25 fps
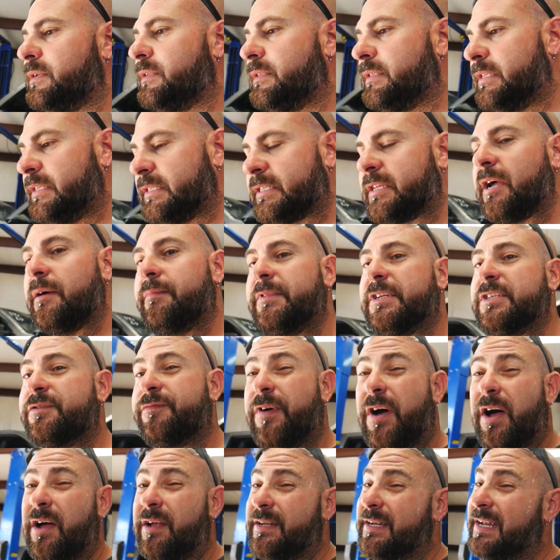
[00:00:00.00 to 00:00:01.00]
this company's
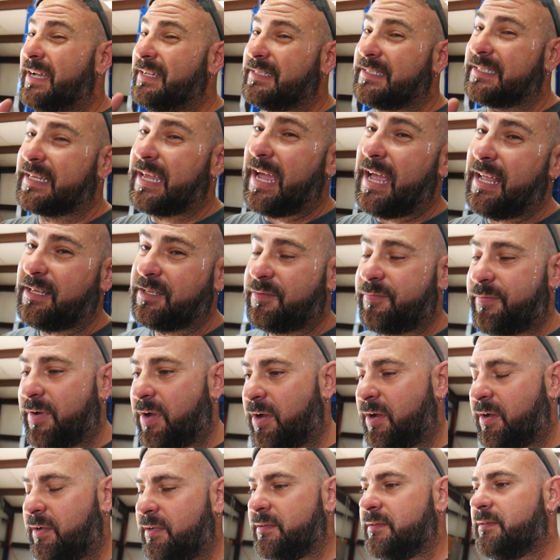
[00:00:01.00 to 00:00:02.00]
fault, not Scat's
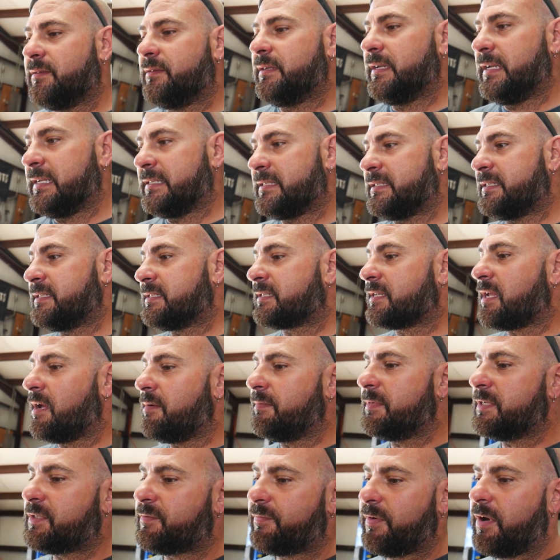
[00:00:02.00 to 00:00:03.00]
fault. It's this
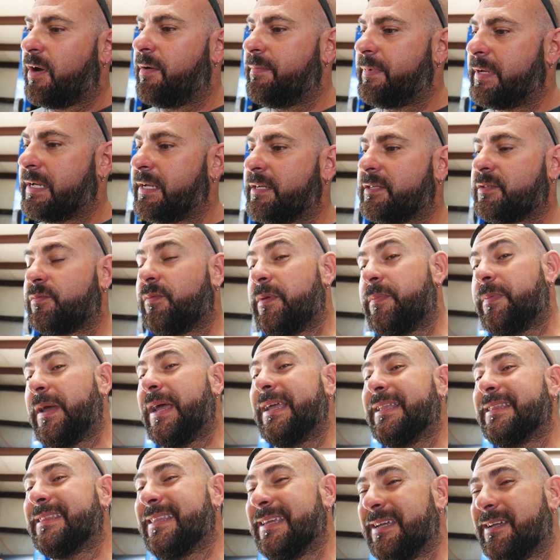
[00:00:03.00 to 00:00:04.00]
company's fault because we
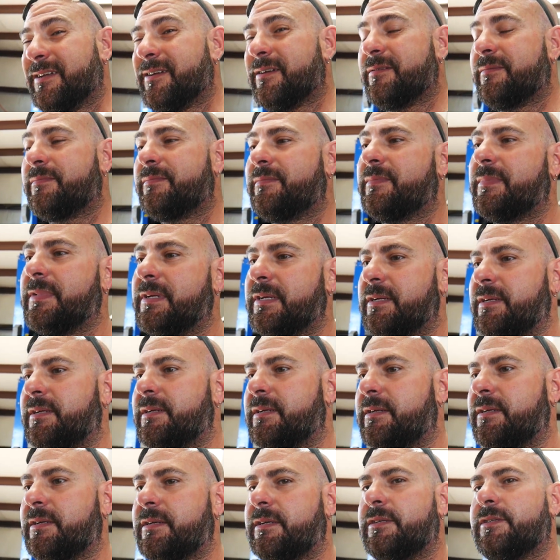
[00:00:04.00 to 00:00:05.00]
paid them
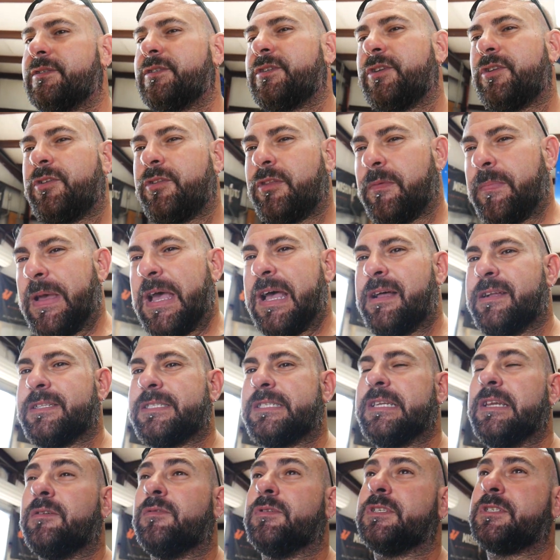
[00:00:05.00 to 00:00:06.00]
to do the
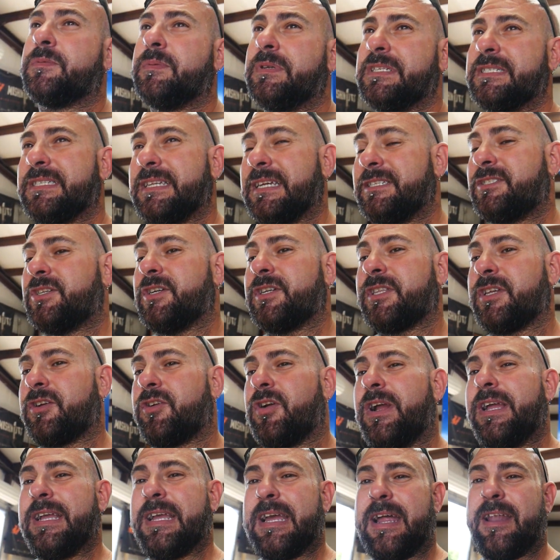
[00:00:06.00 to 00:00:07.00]
balancing, which means they took the
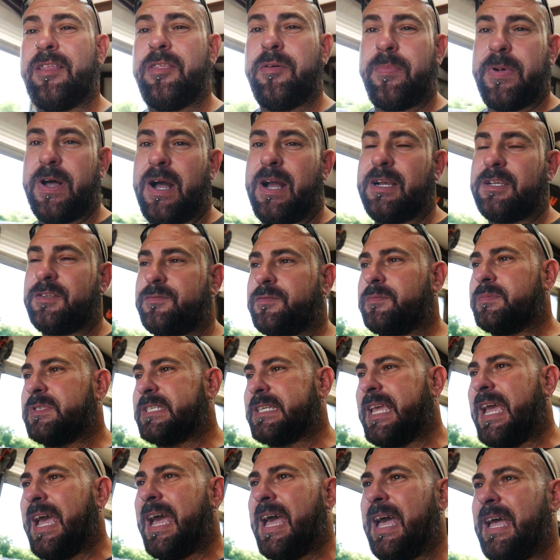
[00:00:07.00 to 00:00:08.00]
crank out of the box from
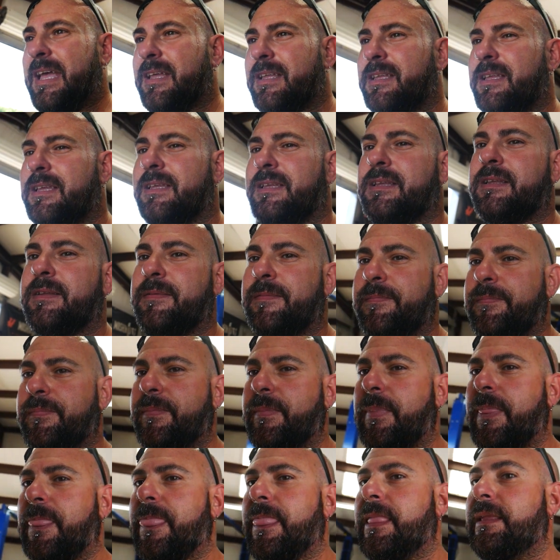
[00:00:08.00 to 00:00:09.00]
Scat.
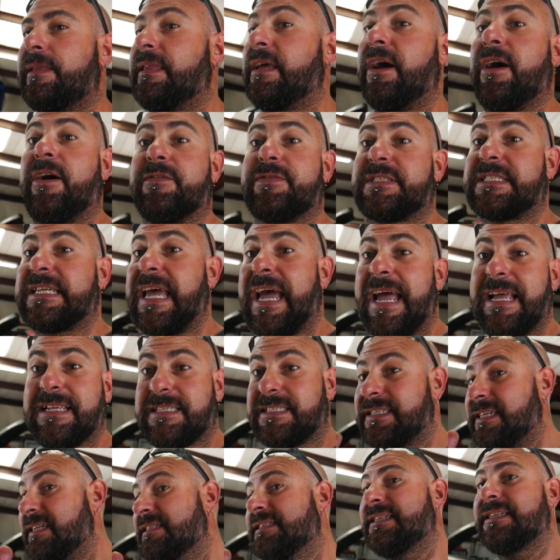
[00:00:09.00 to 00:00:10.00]
Now, if Scat
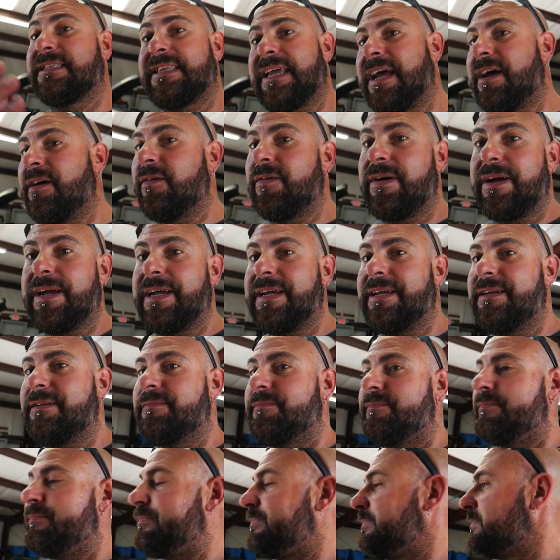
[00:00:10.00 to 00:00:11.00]
sends it that way,
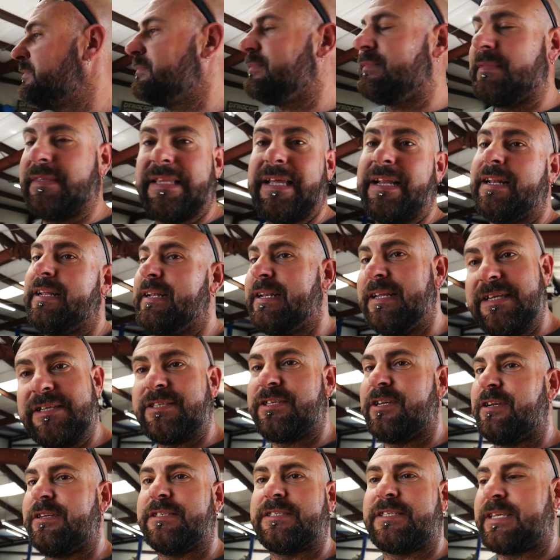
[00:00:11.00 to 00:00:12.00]
then it is
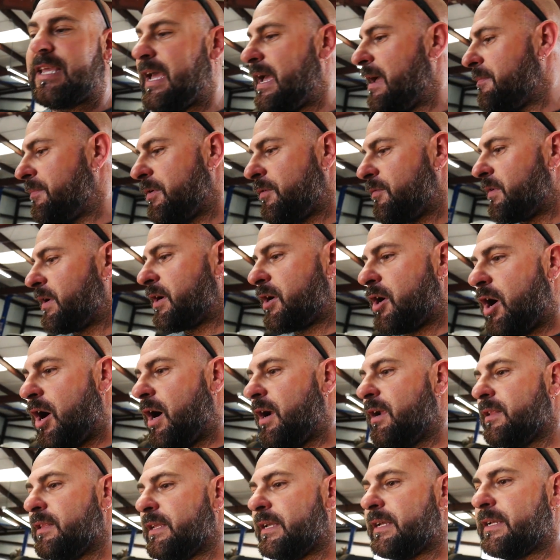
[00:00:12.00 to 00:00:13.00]
on Scat. But
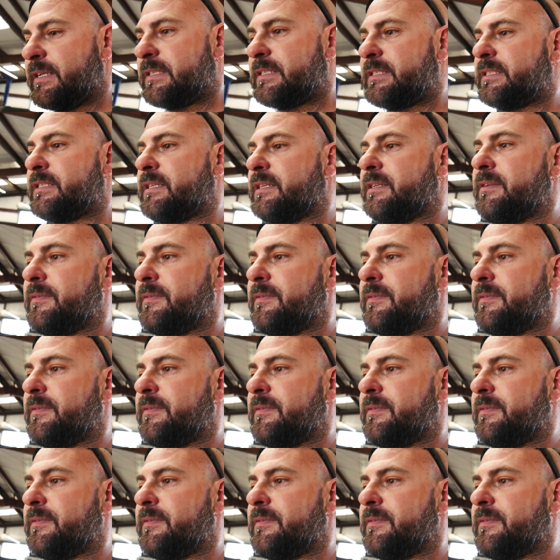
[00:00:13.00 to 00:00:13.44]
regardless,